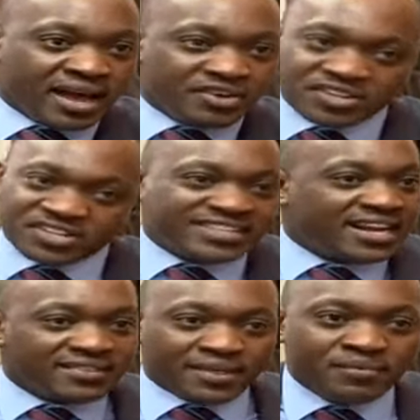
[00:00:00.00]
And you're just
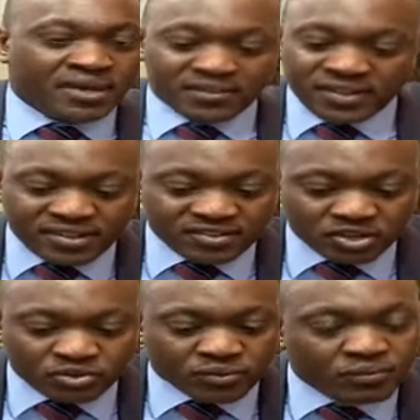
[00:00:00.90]
telling them,
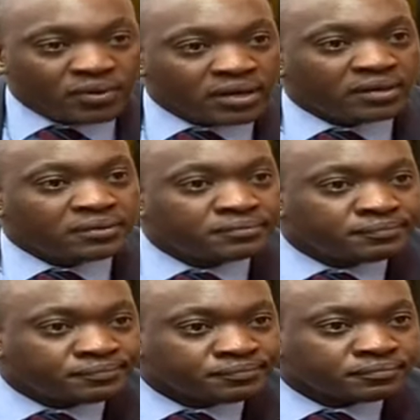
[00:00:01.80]
Absolutely, is it is
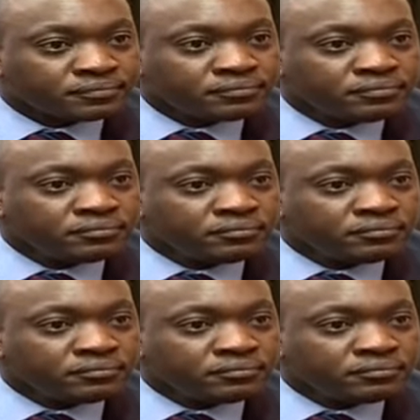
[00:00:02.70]
my position.